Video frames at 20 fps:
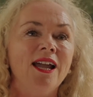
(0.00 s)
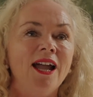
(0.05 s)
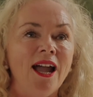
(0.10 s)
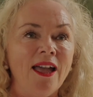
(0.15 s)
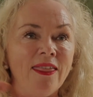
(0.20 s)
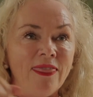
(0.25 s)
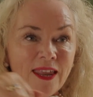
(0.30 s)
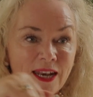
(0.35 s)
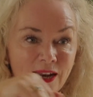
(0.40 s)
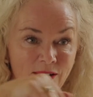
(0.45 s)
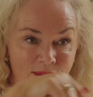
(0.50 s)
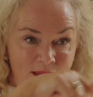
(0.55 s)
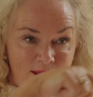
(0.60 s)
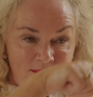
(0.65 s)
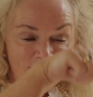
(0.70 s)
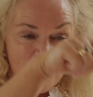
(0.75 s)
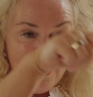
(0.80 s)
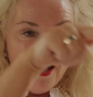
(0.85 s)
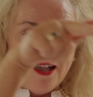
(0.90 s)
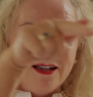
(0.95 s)
And then I
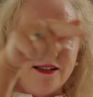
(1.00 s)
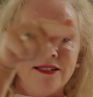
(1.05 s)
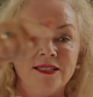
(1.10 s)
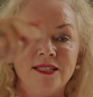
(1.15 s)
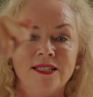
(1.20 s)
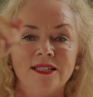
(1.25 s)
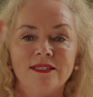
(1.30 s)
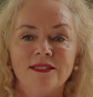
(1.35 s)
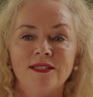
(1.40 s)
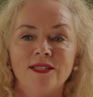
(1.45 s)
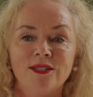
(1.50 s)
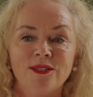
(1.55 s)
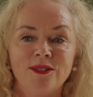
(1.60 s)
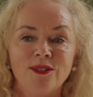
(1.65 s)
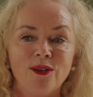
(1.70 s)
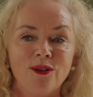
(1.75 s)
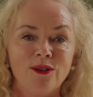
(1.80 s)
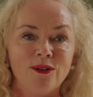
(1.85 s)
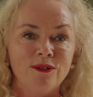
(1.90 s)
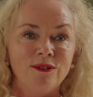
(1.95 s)
went round the
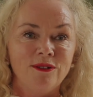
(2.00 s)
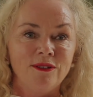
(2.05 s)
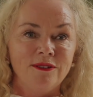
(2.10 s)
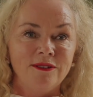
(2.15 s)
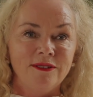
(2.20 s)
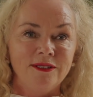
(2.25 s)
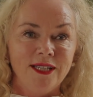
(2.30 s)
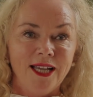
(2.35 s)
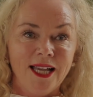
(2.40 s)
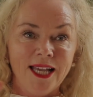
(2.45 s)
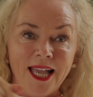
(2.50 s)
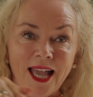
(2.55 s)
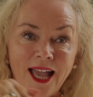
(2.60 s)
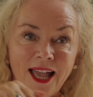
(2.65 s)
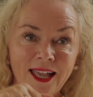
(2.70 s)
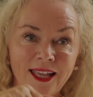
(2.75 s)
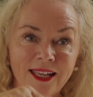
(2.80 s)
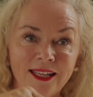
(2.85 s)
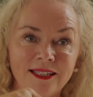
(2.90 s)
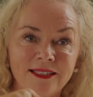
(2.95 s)
circle
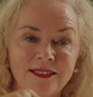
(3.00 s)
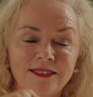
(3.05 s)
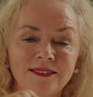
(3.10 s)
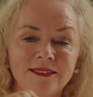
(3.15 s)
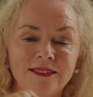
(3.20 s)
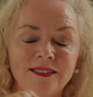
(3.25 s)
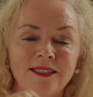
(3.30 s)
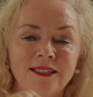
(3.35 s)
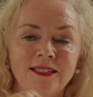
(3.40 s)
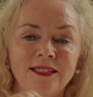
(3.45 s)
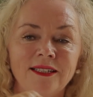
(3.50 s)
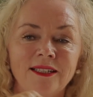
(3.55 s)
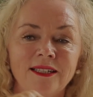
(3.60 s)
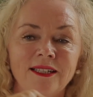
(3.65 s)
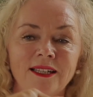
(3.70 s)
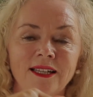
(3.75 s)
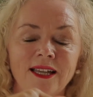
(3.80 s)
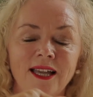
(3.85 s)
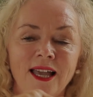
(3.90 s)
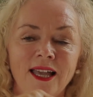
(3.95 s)
again,
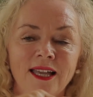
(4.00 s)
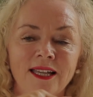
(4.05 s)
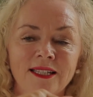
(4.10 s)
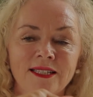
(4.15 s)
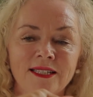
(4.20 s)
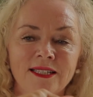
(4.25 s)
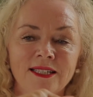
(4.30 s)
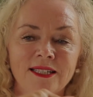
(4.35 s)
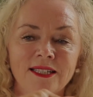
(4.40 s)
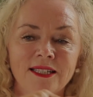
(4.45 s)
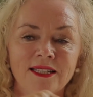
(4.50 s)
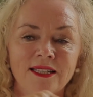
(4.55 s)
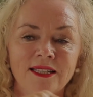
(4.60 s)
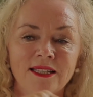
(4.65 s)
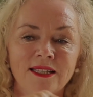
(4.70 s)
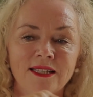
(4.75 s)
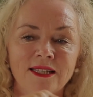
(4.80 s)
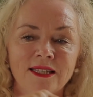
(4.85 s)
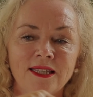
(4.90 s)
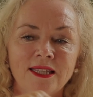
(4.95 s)
and
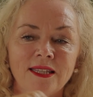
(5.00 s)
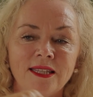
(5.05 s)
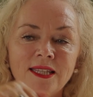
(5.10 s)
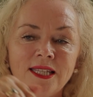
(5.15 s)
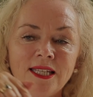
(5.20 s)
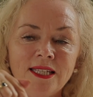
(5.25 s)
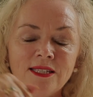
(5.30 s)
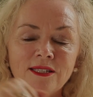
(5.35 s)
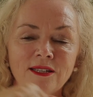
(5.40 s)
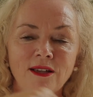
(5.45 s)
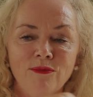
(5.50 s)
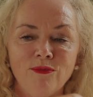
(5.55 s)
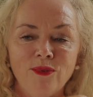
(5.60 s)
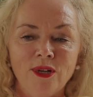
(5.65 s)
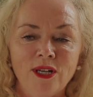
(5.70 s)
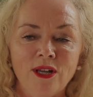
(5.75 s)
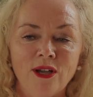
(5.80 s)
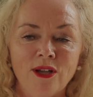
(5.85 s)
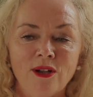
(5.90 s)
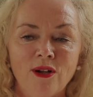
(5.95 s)
this time
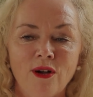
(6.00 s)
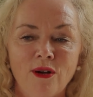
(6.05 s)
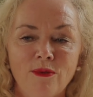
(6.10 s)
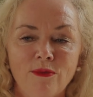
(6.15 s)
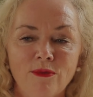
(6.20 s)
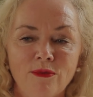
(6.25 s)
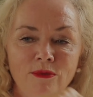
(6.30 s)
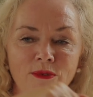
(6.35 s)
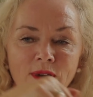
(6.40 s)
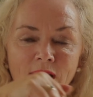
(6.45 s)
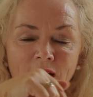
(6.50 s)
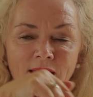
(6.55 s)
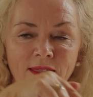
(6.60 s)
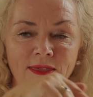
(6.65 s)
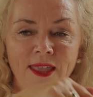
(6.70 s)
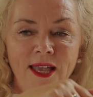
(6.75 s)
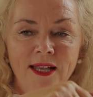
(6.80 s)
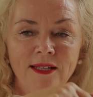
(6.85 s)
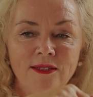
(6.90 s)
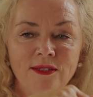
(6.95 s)
when I got
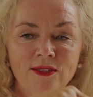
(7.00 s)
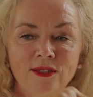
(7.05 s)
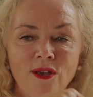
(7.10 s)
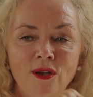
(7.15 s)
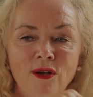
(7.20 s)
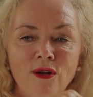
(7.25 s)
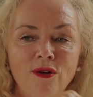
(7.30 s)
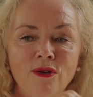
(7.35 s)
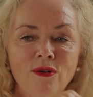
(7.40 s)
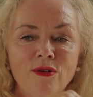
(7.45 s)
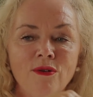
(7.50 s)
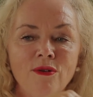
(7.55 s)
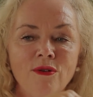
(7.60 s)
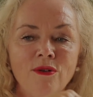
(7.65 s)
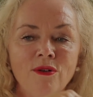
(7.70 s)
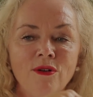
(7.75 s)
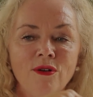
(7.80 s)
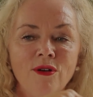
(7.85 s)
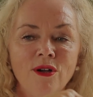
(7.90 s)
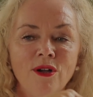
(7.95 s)
round that
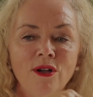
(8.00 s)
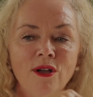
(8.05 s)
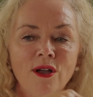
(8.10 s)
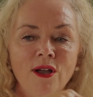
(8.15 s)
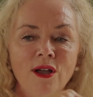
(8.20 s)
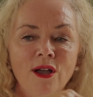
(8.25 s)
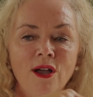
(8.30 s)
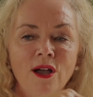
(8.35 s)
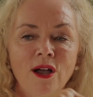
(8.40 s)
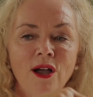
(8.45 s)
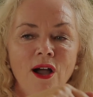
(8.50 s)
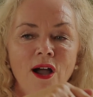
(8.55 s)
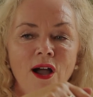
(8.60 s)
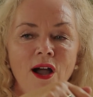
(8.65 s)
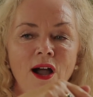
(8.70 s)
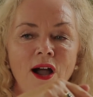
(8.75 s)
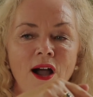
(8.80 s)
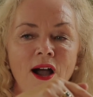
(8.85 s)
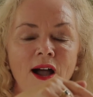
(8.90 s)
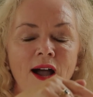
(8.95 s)
circle,
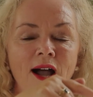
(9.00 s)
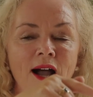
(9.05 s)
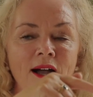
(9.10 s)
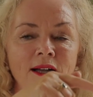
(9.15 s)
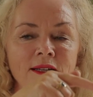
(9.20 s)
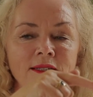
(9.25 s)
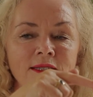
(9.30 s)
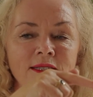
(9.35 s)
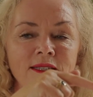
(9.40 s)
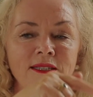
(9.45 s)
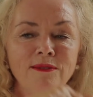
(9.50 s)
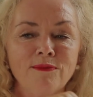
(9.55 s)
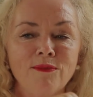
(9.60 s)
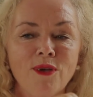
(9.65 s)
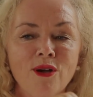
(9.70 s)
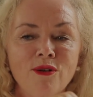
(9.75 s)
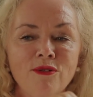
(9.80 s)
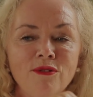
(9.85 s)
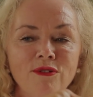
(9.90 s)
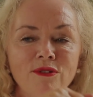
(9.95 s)
I
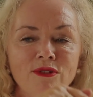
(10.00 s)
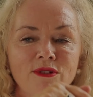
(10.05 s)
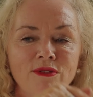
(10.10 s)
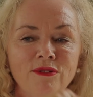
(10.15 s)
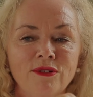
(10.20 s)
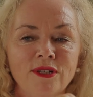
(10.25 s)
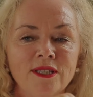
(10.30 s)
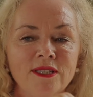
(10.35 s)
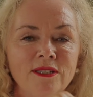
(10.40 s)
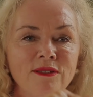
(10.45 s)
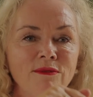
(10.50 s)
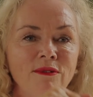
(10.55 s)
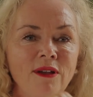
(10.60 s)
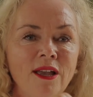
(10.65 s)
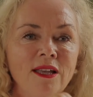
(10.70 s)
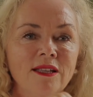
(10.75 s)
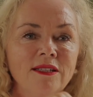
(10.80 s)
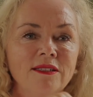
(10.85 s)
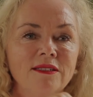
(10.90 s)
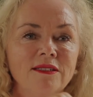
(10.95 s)
smelt Chris
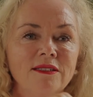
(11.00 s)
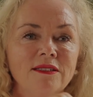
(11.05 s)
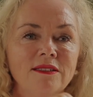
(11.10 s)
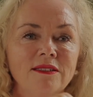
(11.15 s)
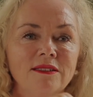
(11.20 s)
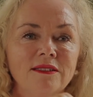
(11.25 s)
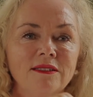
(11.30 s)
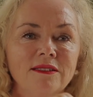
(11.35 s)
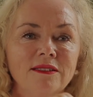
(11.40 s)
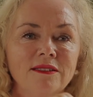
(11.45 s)
Rees.